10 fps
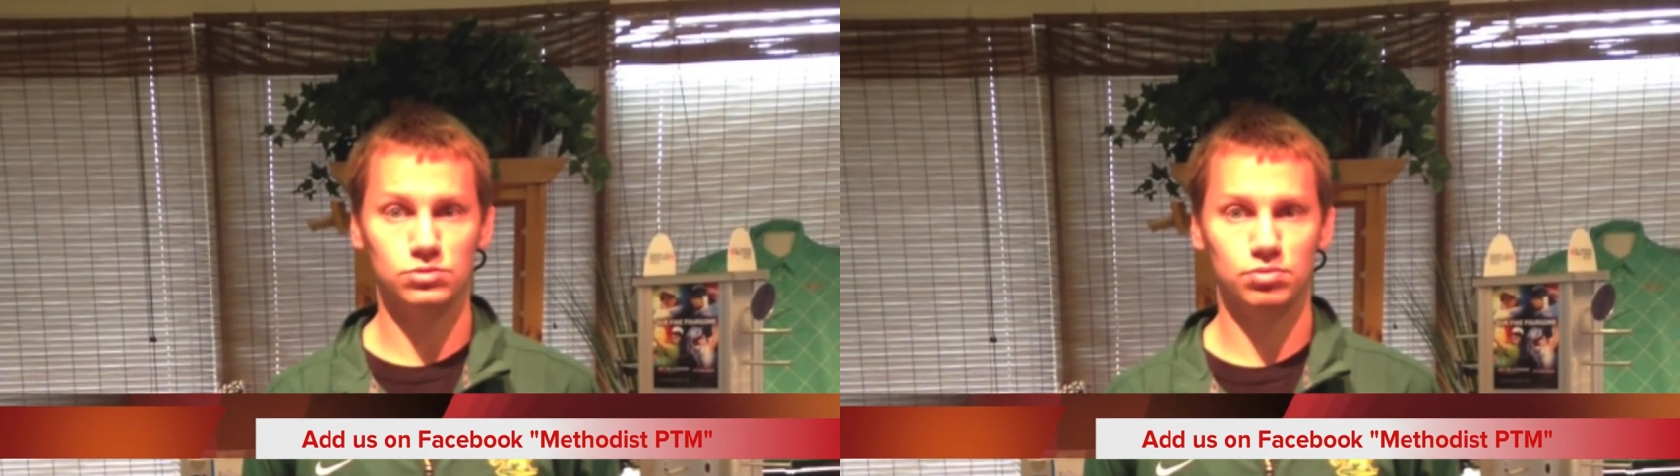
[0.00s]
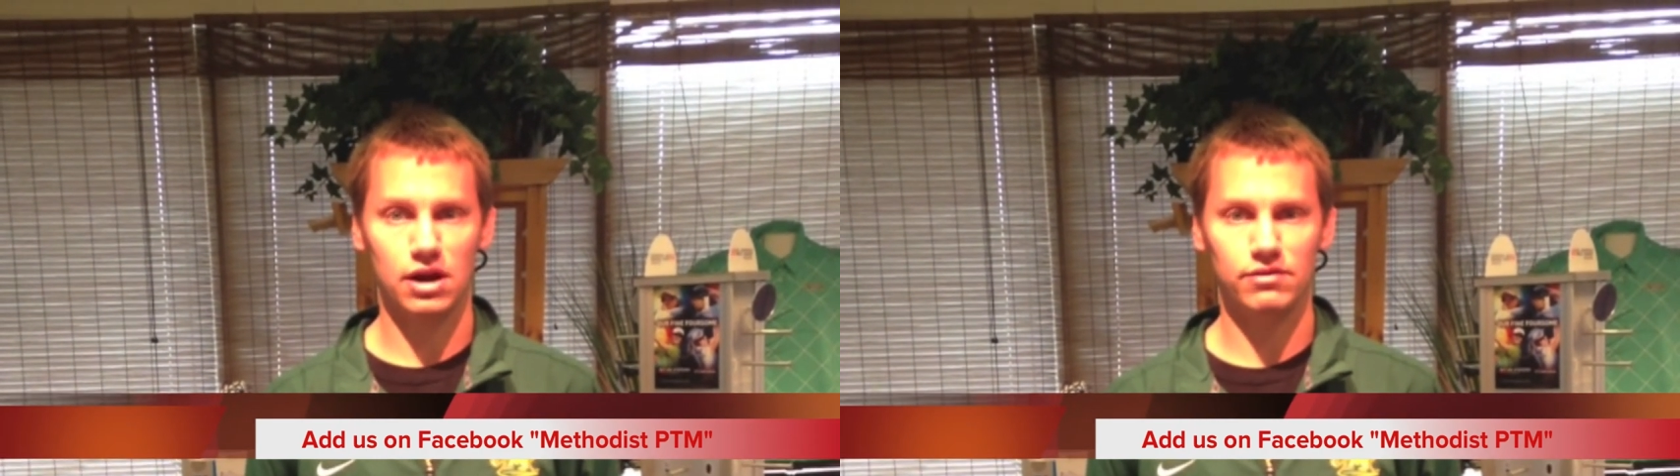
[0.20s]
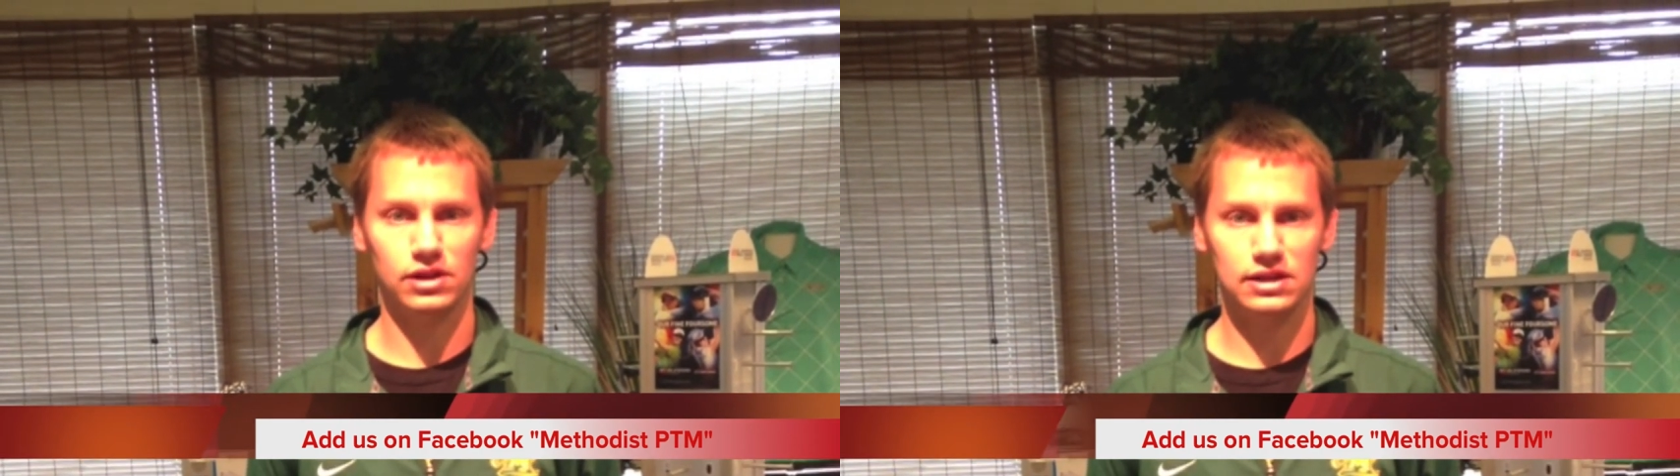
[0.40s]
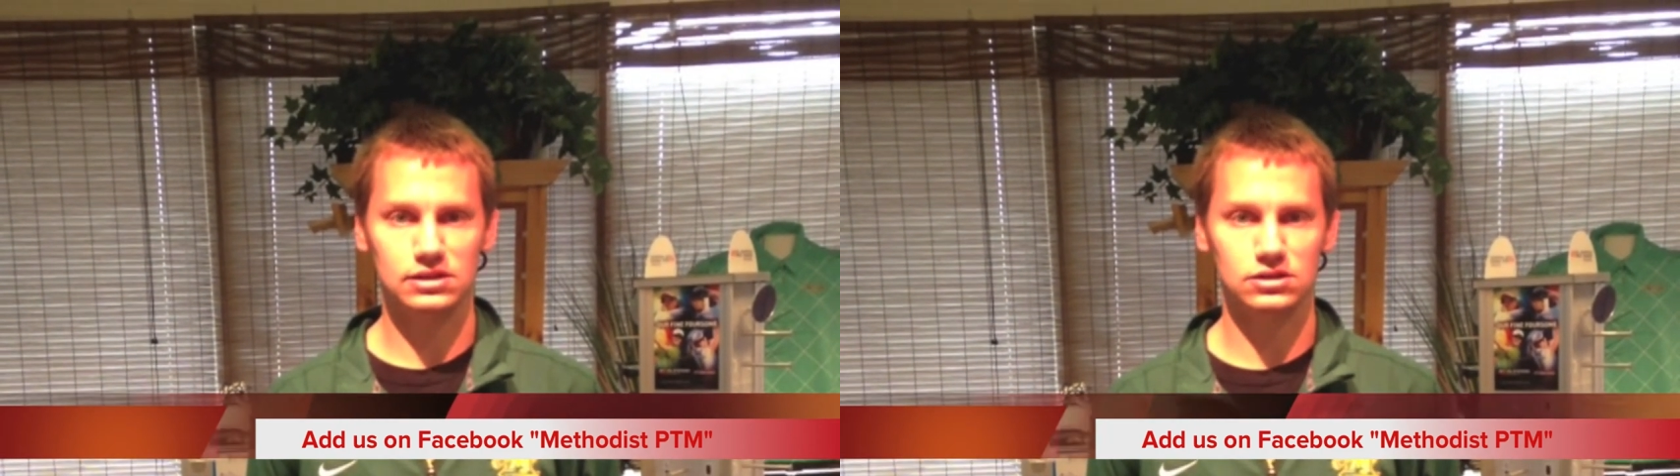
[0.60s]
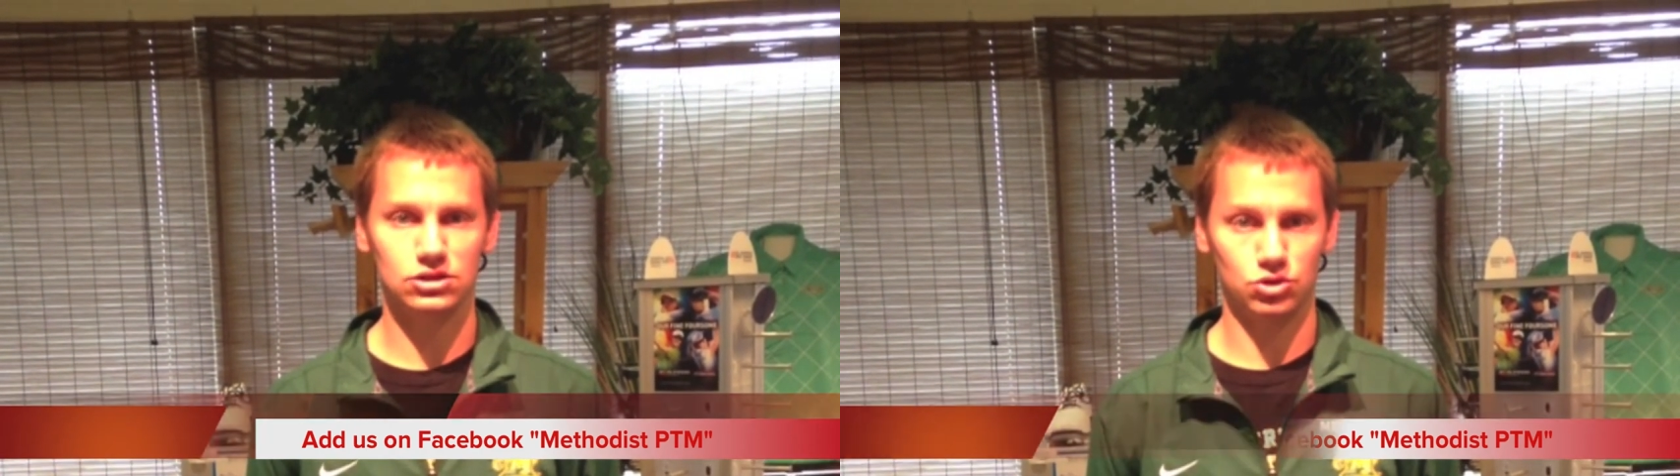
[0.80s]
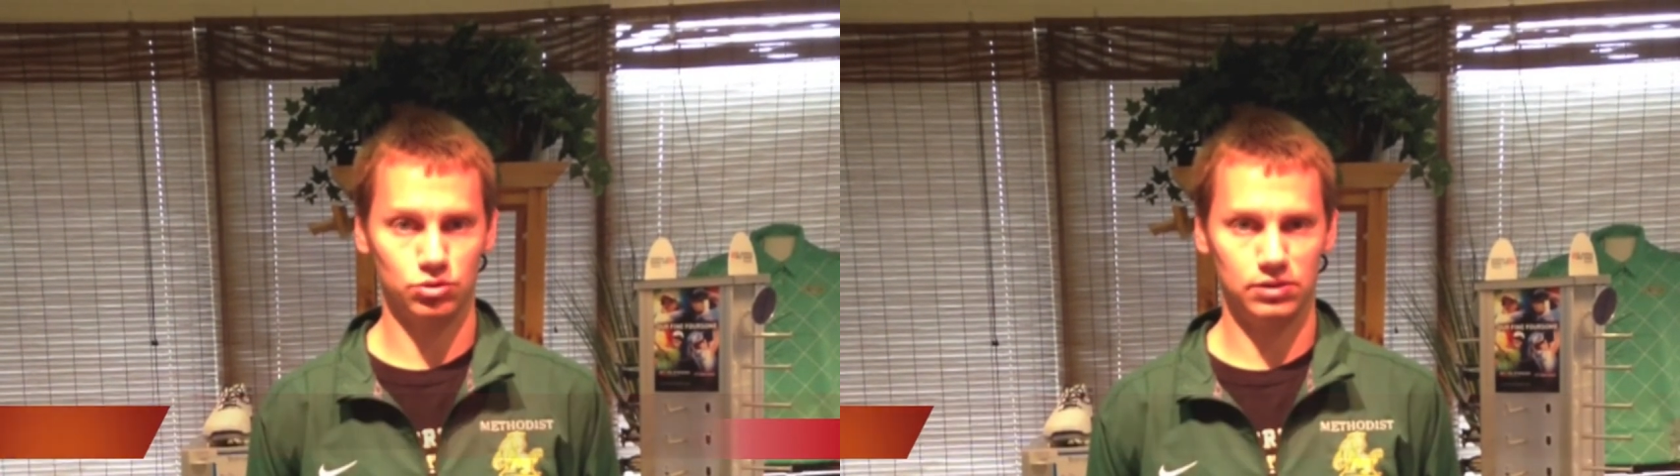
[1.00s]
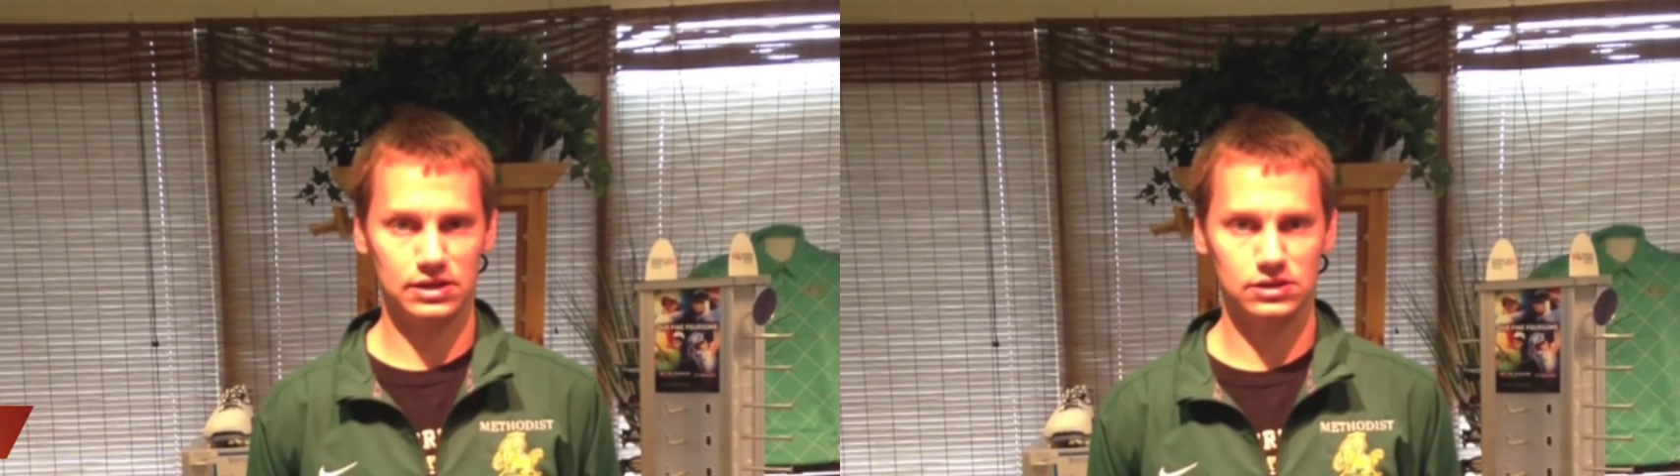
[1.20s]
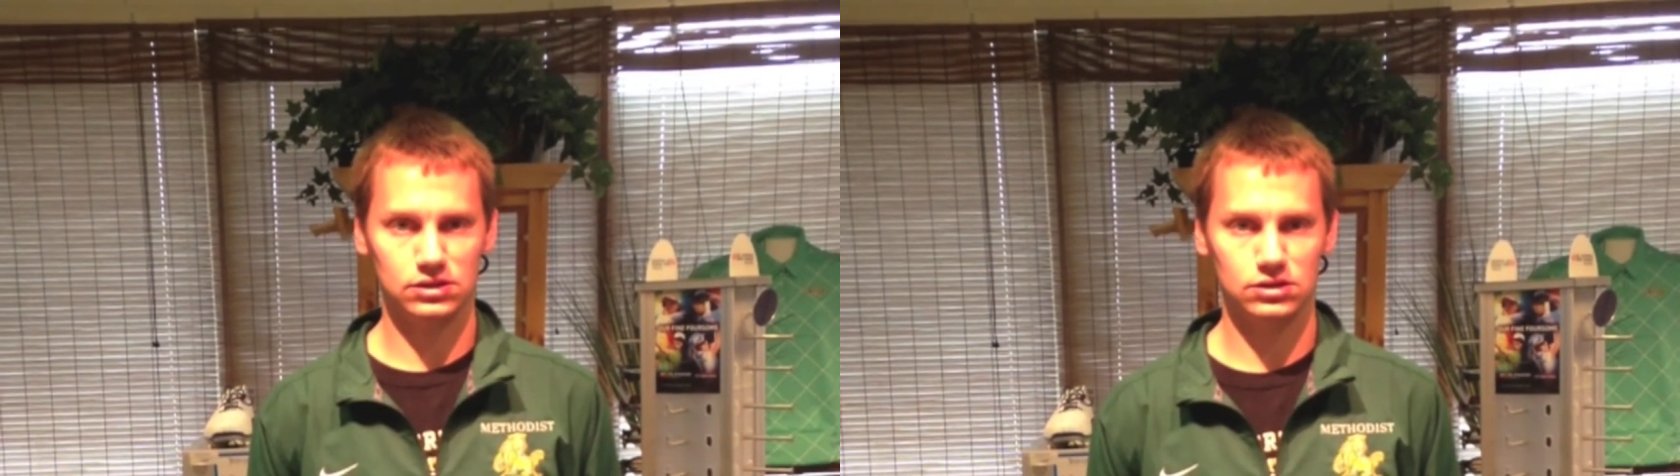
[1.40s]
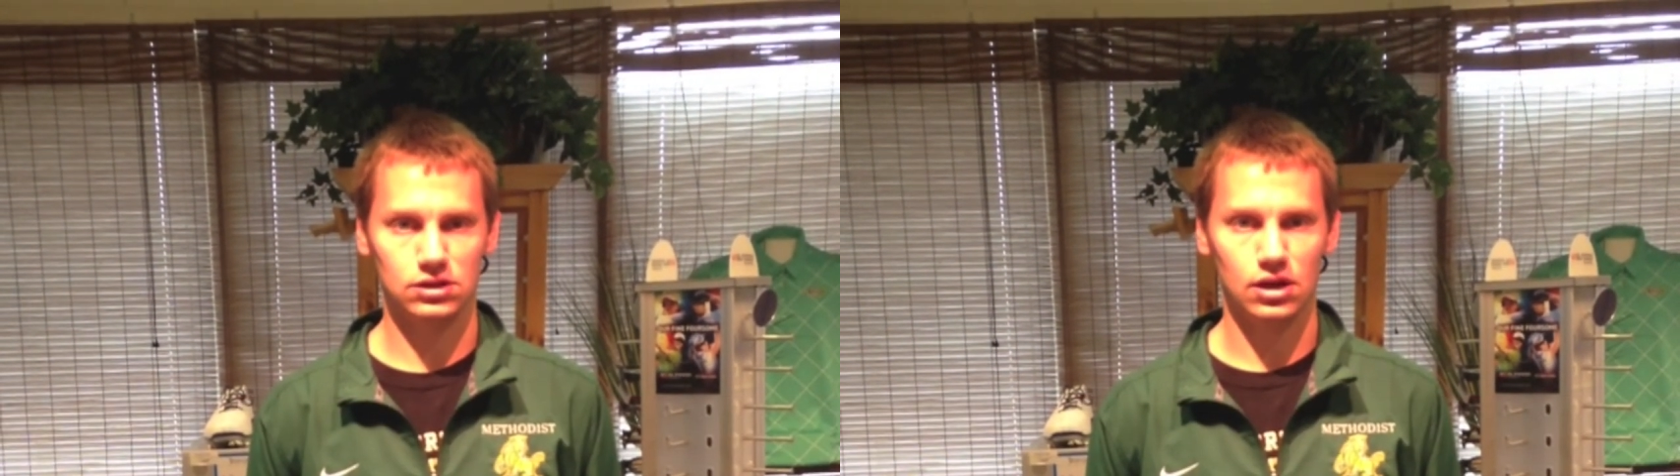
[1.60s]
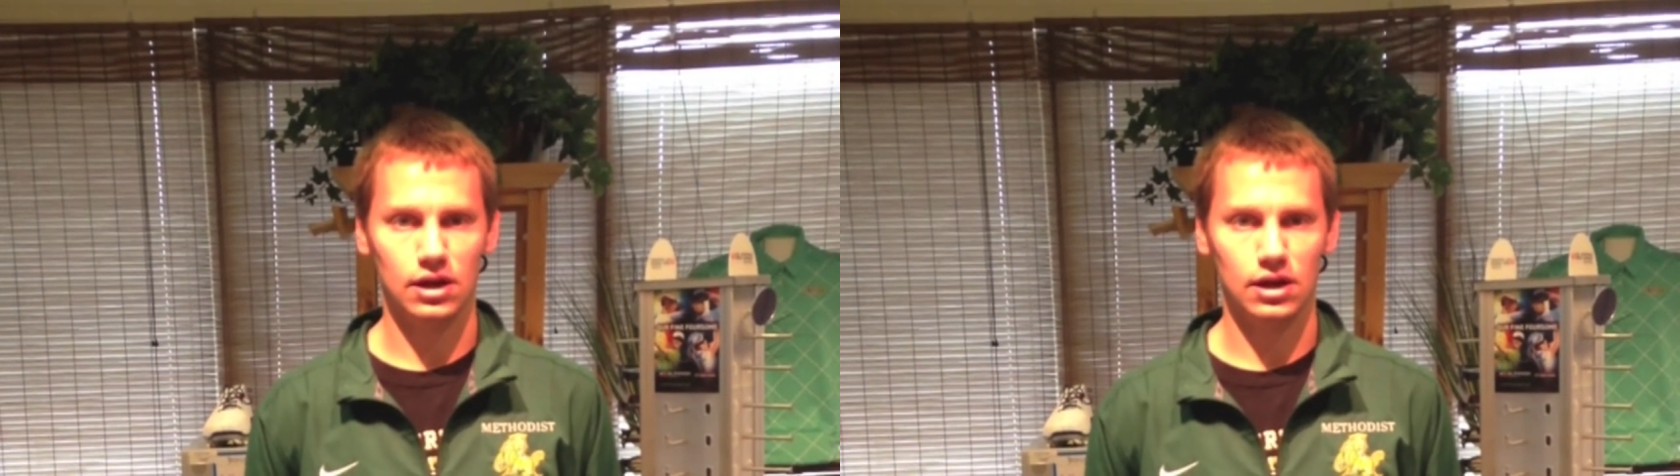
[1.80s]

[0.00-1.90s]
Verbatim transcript: private lessons and group lessons.